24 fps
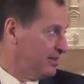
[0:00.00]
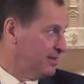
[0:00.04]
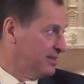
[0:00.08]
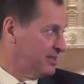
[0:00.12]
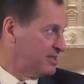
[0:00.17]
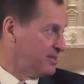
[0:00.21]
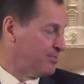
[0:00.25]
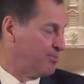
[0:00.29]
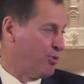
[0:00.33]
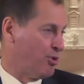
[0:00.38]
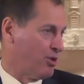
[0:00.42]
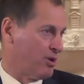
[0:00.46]

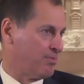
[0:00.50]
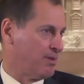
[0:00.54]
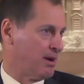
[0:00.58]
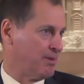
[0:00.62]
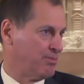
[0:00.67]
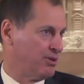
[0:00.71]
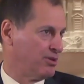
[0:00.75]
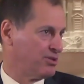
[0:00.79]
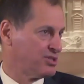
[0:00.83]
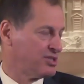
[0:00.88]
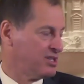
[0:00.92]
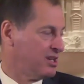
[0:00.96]
supported by
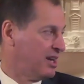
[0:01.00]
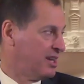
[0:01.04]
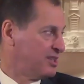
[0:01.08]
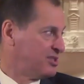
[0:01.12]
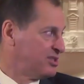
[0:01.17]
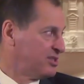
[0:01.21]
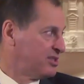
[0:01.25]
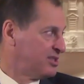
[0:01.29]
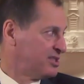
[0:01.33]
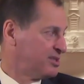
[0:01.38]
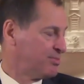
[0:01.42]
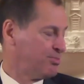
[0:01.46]
both
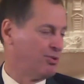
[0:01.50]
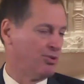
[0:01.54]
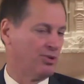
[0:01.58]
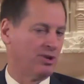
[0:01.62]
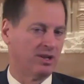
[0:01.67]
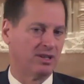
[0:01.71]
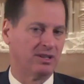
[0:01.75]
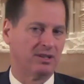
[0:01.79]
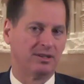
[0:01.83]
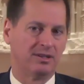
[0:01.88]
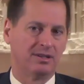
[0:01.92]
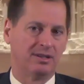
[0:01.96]
sides at this
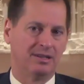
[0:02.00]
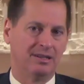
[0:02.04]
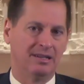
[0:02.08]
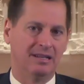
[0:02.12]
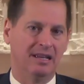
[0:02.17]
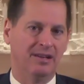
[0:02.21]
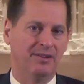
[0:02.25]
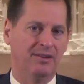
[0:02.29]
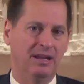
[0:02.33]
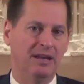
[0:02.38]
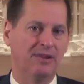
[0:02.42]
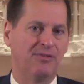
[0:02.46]
point.
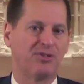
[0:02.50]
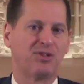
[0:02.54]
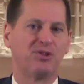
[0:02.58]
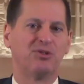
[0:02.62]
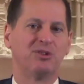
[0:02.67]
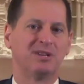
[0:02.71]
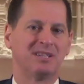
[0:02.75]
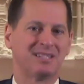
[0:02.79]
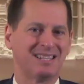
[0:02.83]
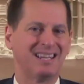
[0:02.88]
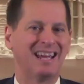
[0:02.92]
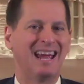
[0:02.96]
If, if
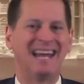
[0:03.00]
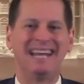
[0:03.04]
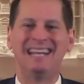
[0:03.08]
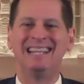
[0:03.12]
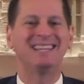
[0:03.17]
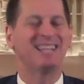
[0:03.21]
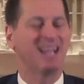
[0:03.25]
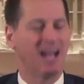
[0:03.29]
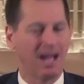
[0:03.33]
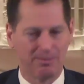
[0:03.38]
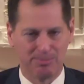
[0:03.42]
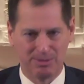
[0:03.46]
there is
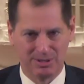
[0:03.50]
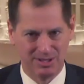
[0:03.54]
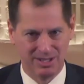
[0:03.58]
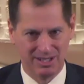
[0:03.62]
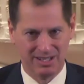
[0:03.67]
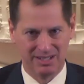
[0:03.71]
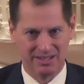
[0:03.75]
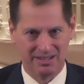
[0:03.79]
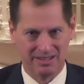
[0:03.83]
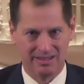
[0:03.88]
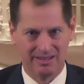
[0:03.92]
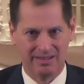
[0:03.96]
any type of
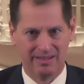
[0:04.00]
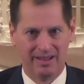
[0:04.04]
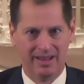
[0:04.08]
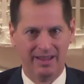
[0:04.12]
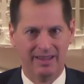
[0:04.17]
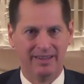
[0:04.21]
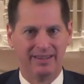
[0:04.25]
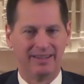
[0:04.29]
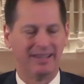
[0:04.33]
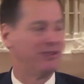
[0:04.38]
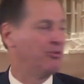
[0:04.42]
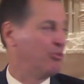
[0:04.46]
deal,
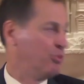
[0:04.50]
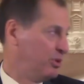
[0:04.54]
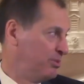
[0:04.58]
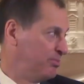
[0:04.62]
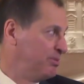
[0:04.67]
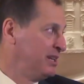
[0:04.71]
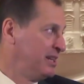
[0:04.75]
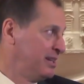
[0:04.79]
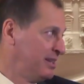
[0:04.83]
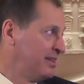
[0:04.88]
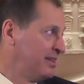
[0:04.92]
it will be